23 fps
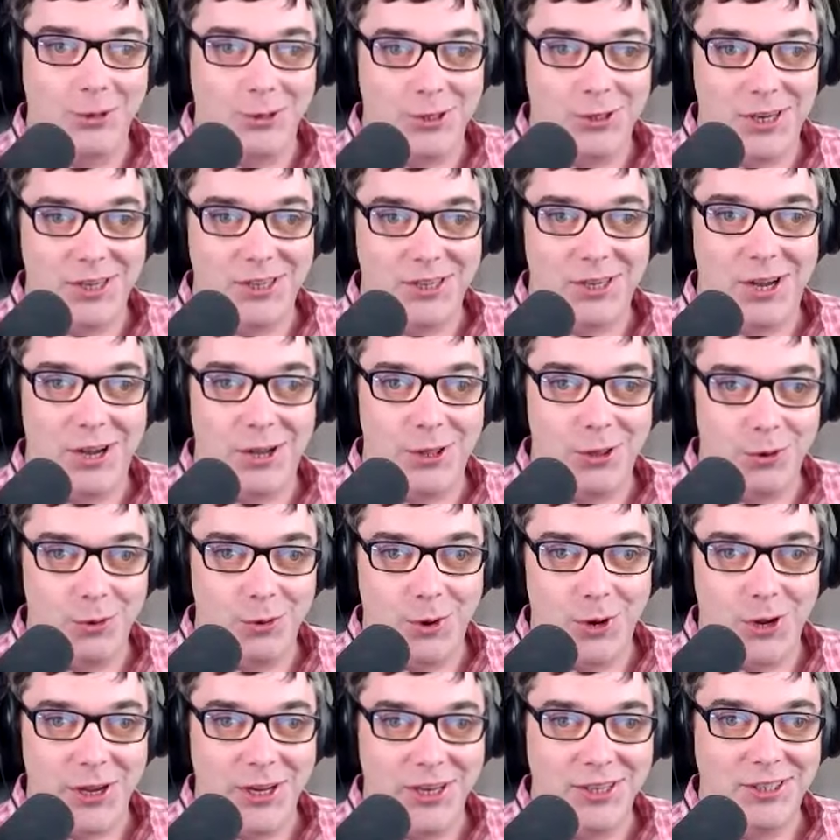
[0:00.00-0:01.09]
who says
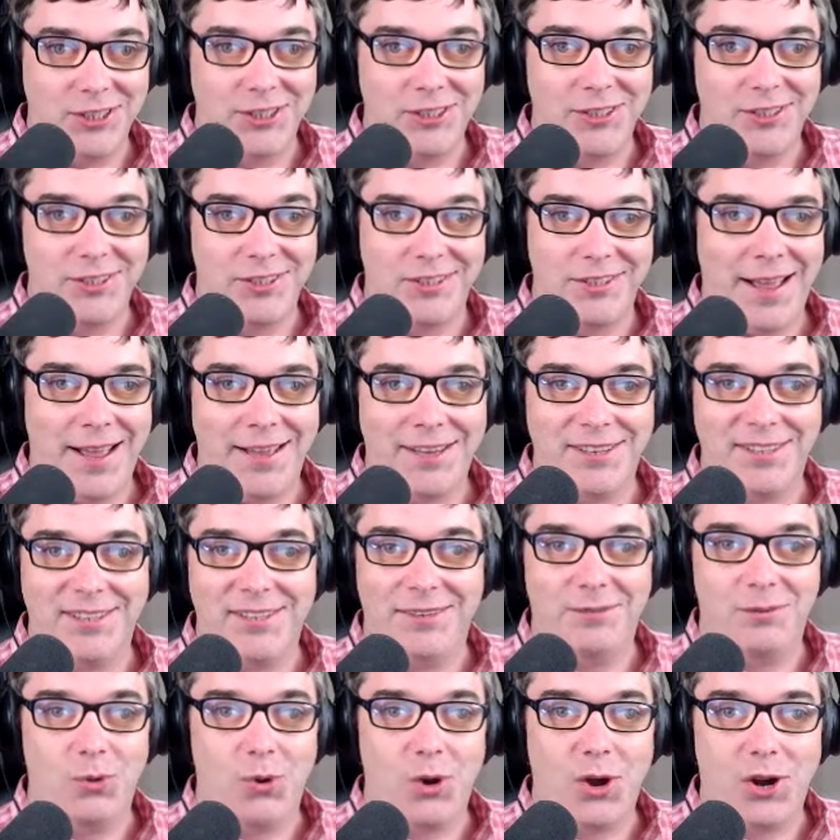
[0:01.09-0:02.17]
otherwise
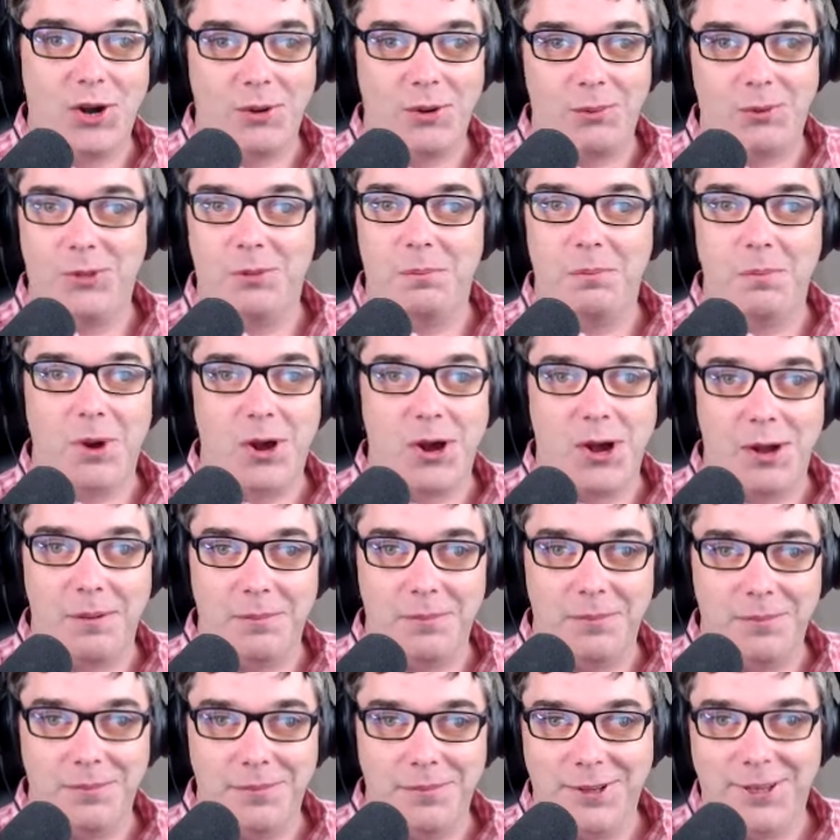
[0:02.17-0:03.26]
hasn't walked with a
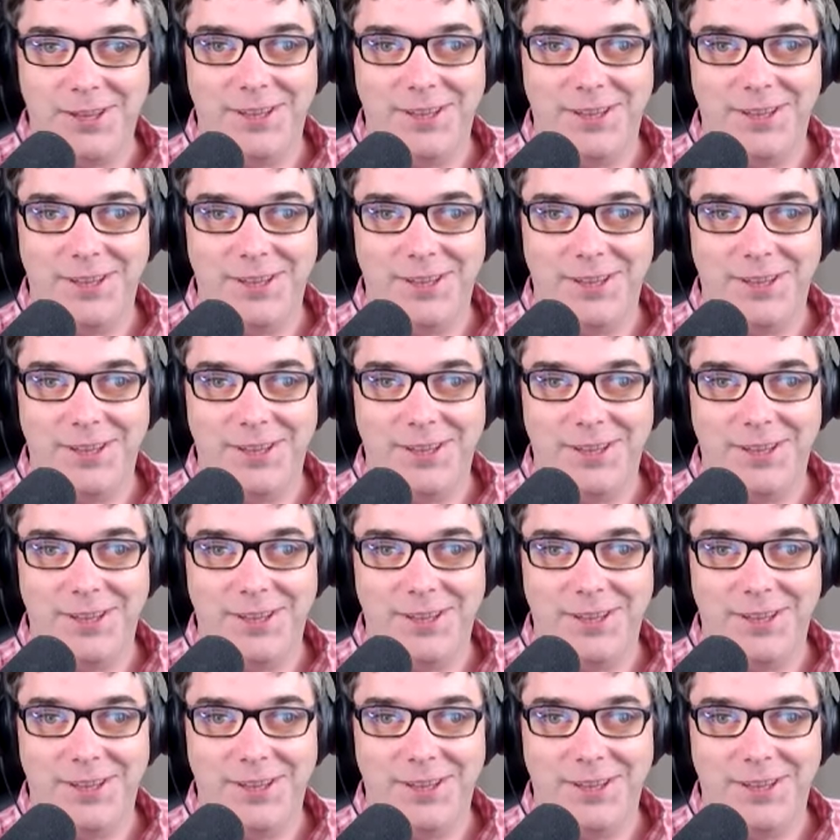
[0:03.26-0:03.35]
mom